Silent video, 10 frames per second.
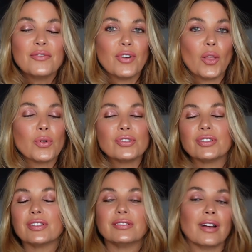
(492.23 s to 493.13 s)
followers.
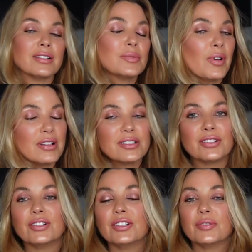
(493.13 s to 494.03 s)
This is not
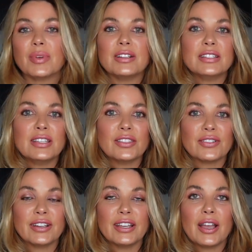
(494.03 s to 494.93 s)
sponsored by
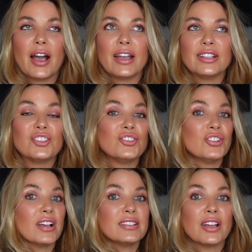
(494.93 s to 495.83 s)
T3. It's
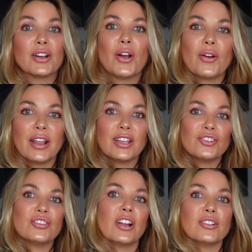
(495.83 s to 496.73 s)
just a code I
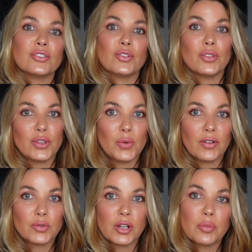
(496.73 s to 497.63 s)
can share so that you
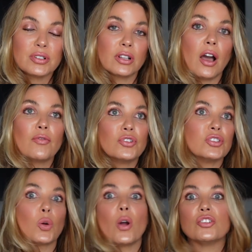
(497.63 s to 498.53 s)
have 20% off, which
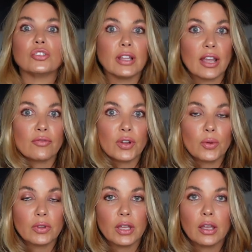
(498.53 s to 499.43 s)
is a question I get
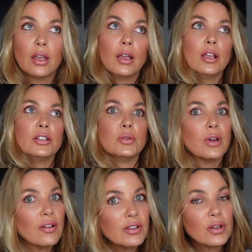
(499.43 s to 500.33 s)
frequently. Do you
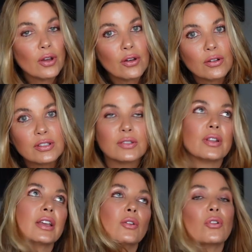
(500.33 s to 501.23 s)
have any codes so
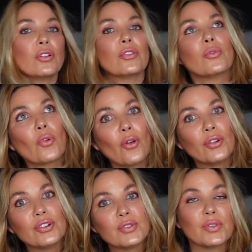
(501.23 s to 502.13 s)
that I can order the
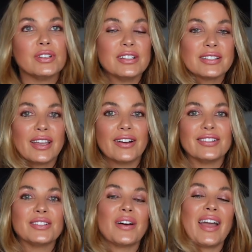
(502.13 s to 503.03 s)
rollers with a
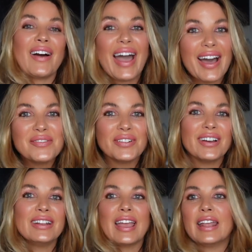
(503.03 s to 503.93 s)
discount? So I have
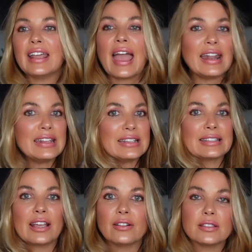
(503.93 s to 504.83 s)
one and any
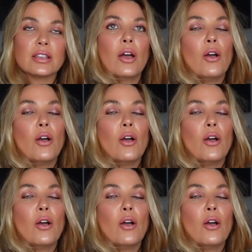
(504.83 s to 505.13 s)
discounts